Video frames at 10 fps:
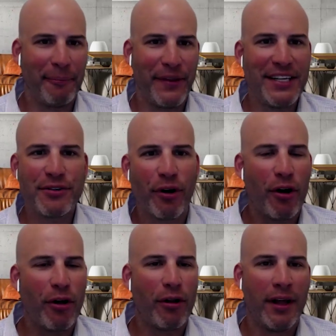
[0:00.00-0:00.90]
These are
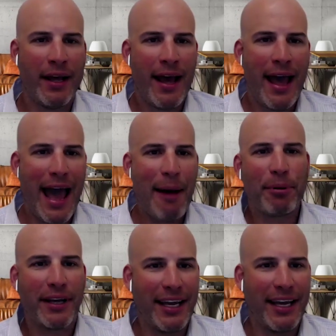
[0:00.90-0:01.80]
all
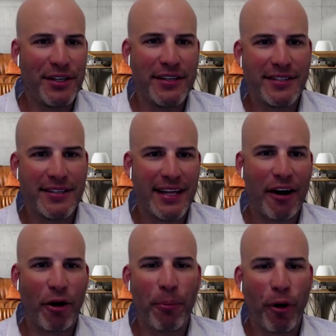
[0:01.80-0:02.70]
applications
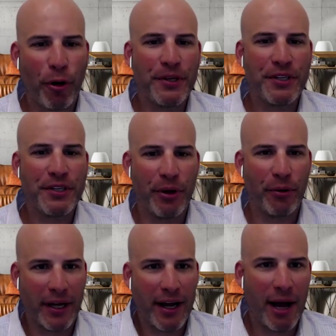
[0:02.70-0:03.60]
that are
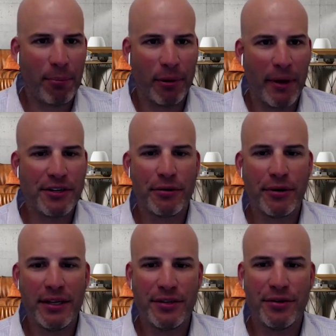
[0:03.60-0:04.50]
purpose-built and
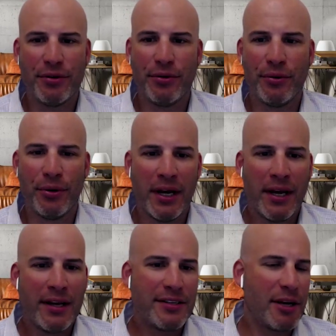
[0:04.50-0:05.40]
complementary to
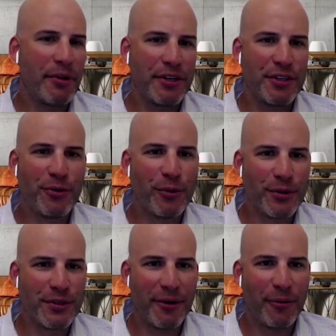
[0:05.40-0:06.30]
some of the
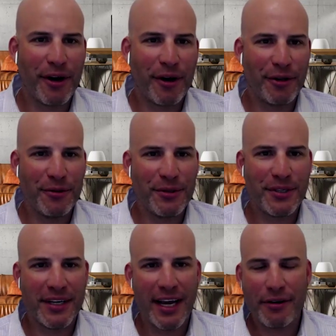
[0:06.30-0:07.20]
tools that we all use
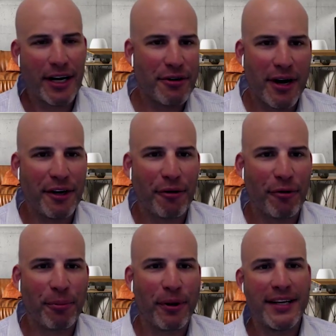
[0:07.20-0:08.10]
today. They're not trying to
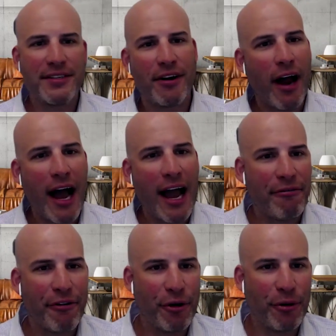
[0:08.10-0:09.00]
replace our
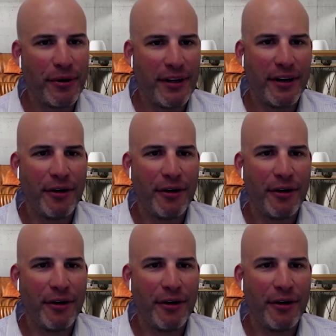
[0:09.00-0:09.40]
iPhone.